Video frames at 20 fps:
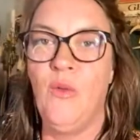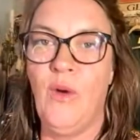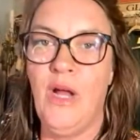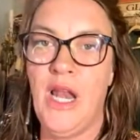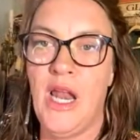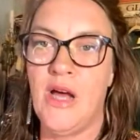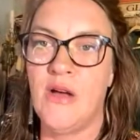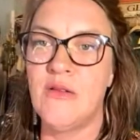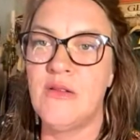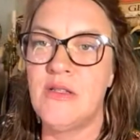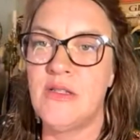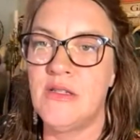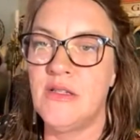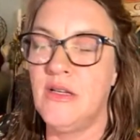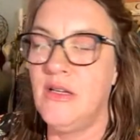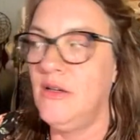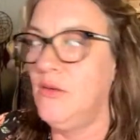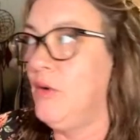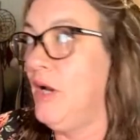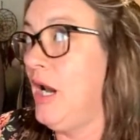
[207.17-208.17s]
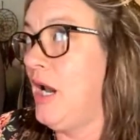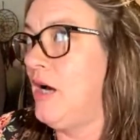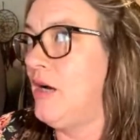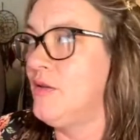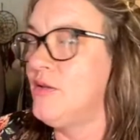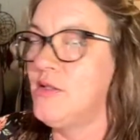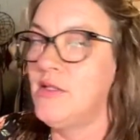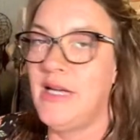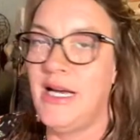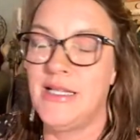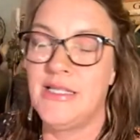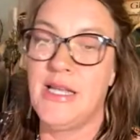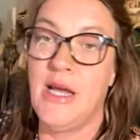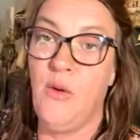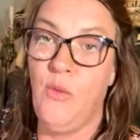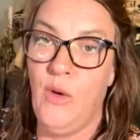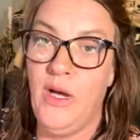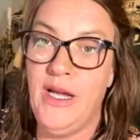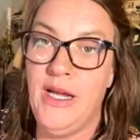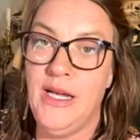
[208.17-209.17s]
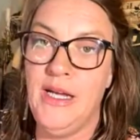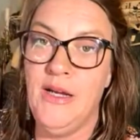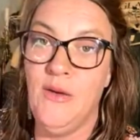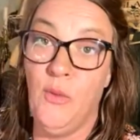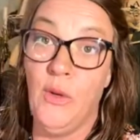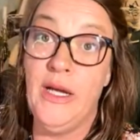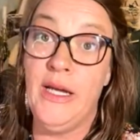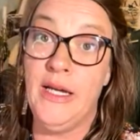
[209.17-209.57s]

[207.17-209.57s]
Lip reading: We lost a big